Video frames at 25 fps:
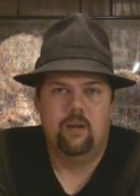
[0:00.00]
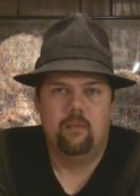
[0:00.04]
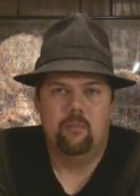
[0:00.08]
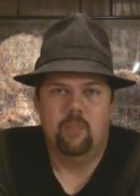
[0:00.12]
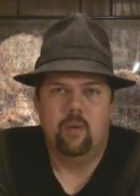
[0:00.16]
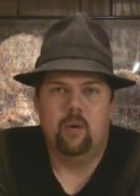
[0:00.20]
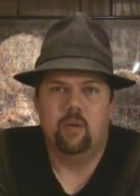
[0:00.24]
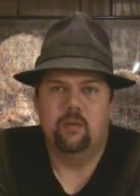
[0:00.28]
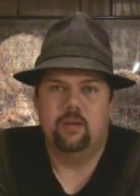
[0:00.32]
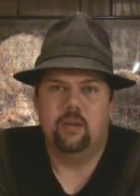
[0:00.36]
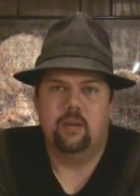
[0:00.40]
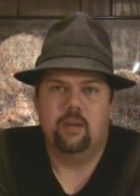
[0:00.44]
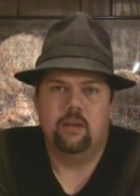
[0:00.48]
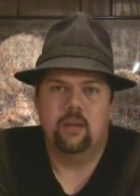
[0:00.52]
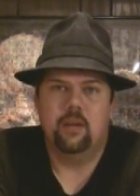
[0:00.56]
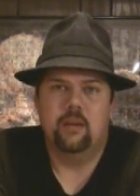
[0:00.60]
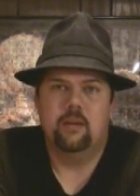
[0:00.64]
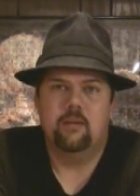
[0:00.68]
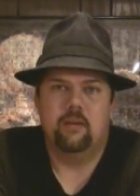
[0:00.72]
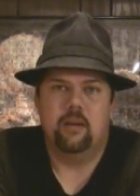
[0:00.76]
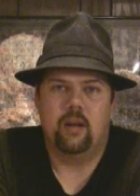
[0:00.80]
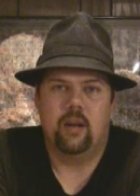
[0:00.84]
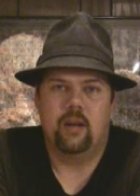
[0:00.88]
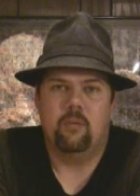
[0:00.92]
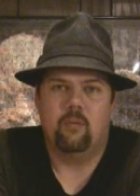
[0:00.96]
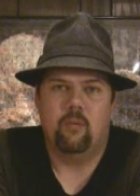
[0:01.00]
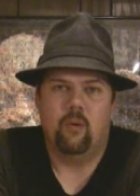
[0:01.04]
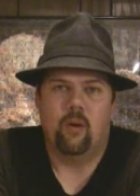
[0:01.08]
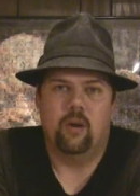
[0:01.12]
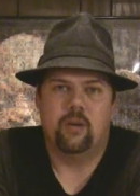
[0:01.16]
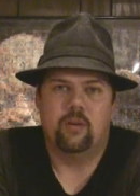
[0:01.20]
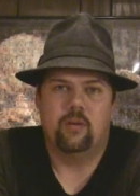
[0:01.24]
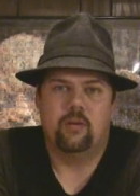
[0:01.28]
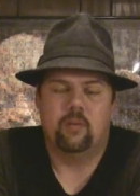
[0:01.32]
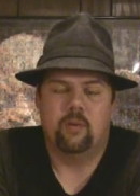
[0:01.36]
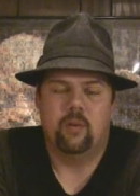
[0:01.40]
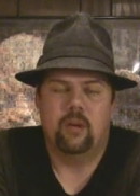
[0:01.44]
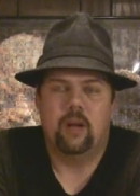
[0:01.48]
Most of the things that I
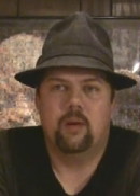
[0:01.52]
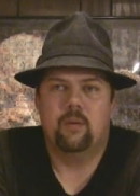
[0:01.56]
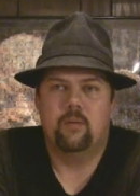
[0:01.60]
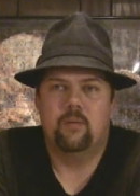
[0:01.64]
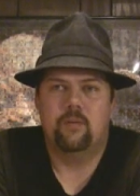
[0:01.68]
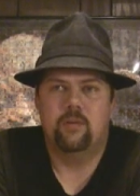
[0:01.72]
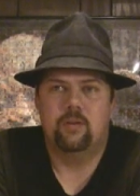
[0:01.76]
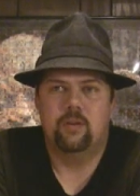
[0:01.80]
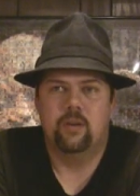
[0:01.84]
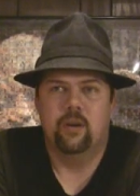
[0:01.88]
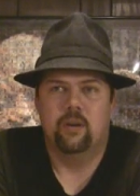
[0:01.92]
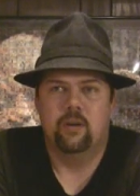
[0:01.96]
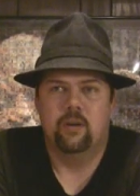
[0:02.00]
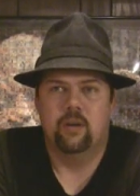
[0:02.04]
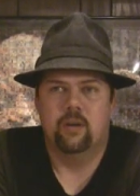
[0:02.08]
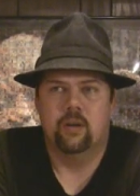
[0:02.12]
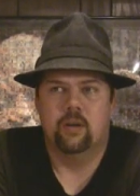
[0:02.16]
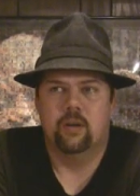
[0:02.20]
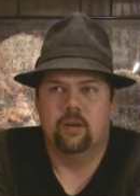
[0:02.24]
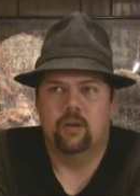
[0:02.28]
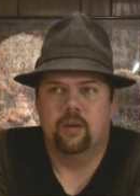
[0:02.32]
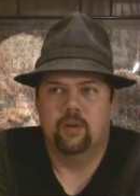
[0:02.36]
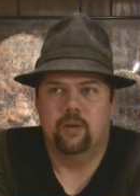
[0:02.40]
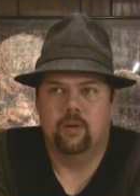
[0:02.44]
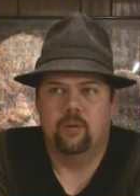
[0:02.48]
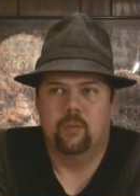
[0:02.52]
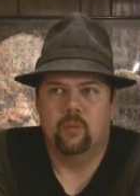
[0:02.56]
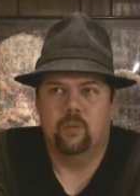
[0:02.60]
watched when I was younger